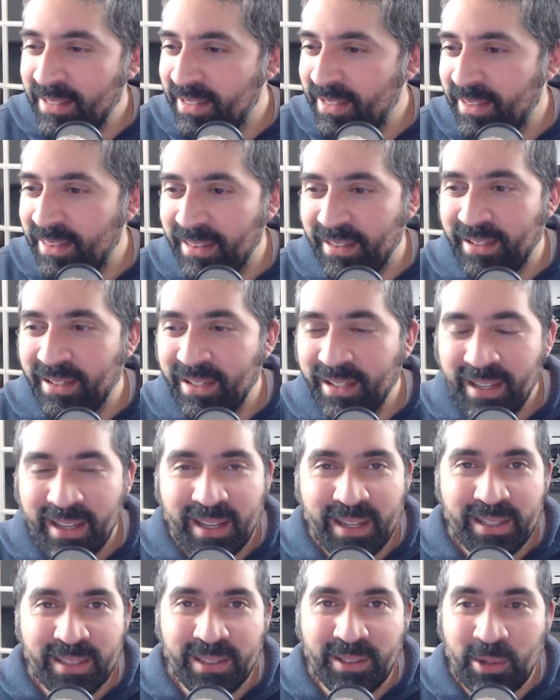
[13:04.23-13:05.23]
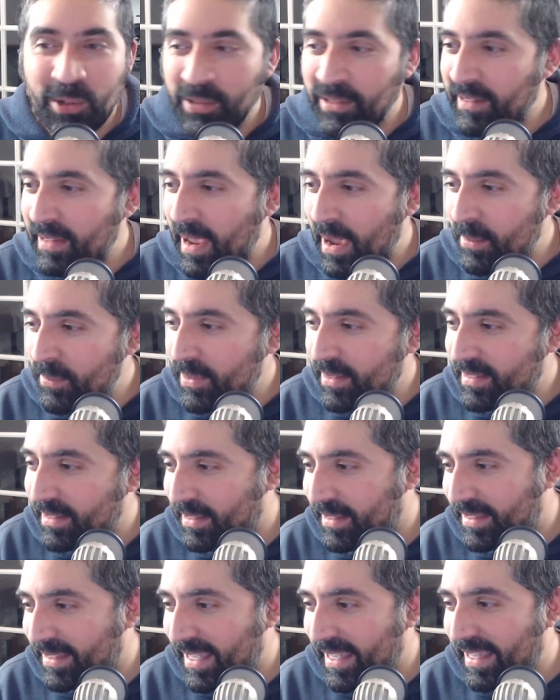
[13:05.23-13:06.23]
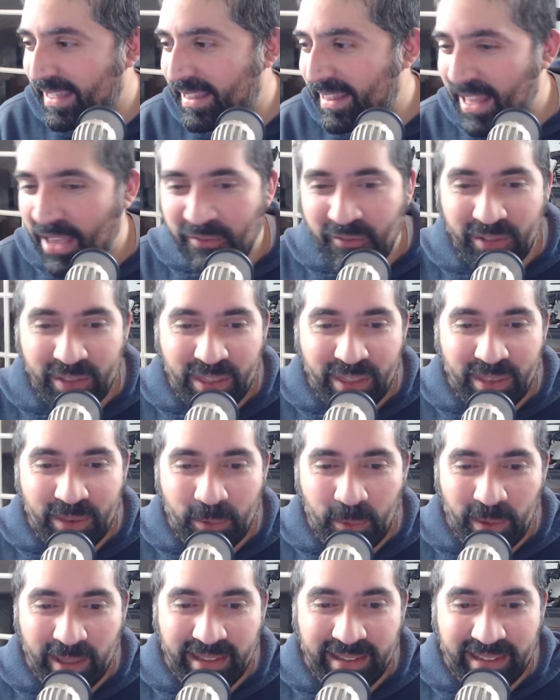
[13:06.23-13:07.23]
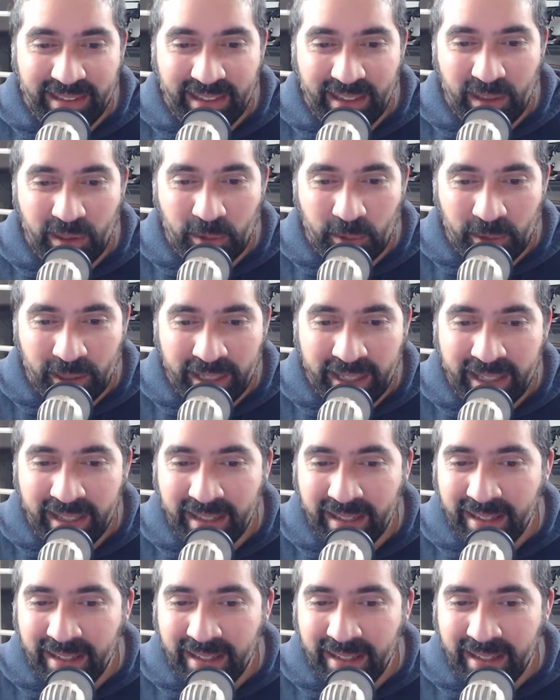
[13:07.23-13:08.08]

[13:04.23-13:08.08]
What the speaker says: that, god damn, it's like 11:23,